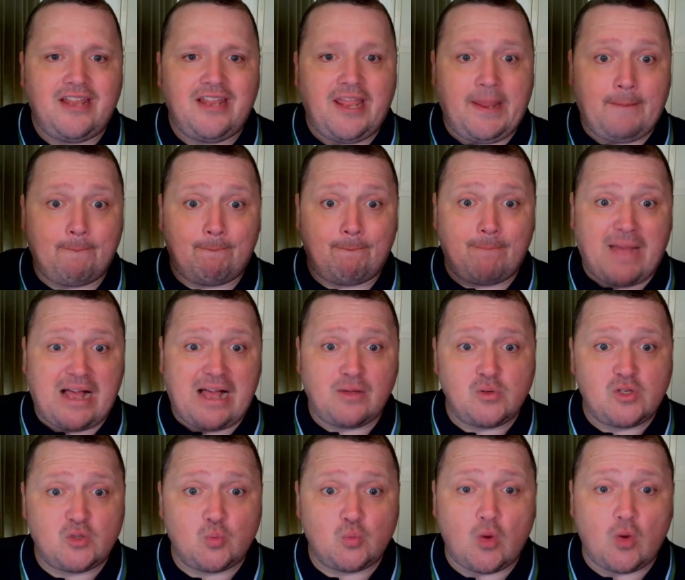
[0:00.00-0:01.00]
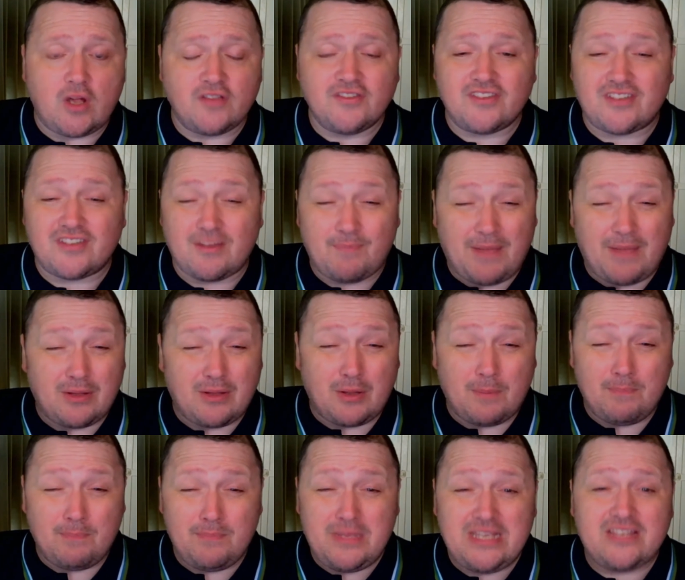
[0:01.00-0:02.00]
It bounced once about a
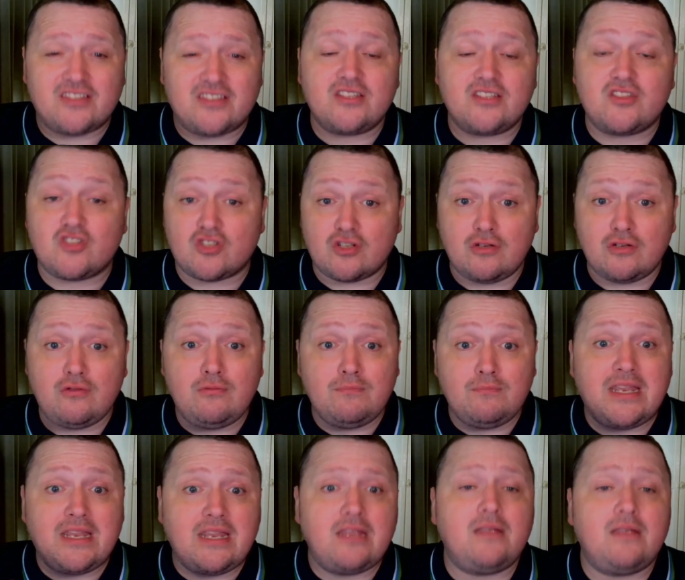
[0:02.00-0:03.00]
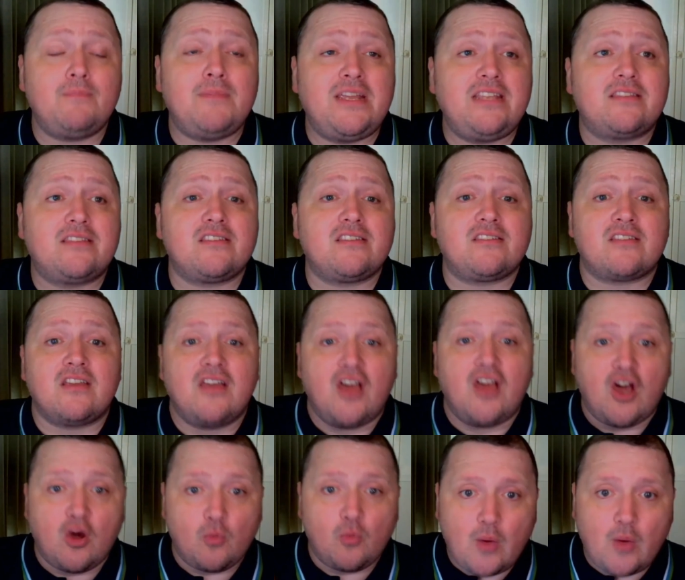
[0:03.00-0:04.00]
metre, 2 meters
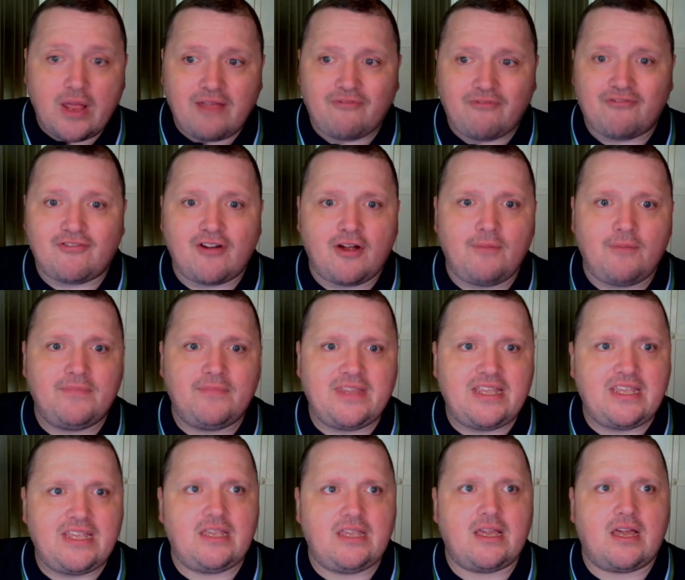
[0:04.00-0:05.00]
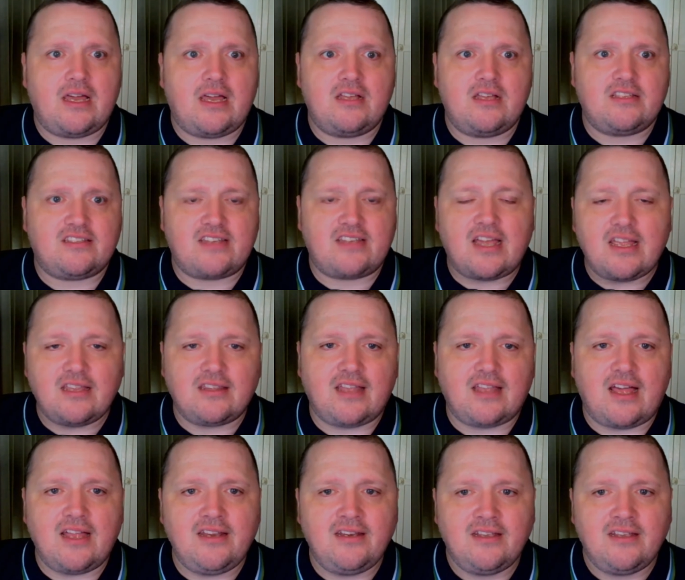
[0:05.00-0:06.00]
away from the
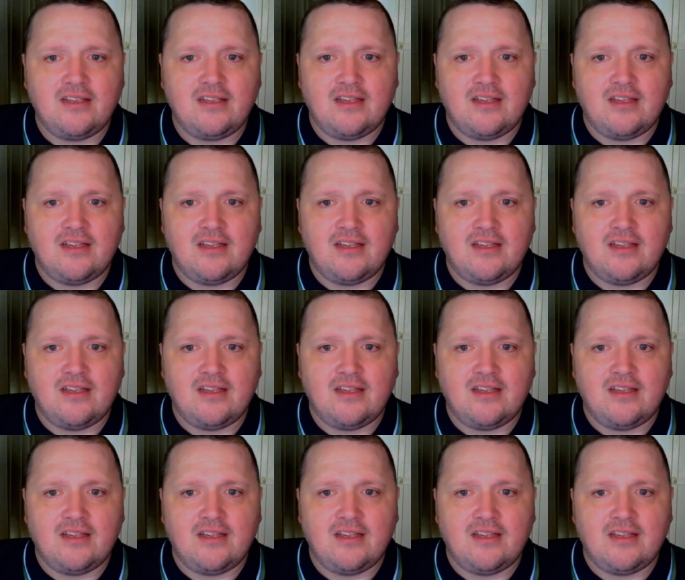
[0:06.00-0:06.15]
sideline,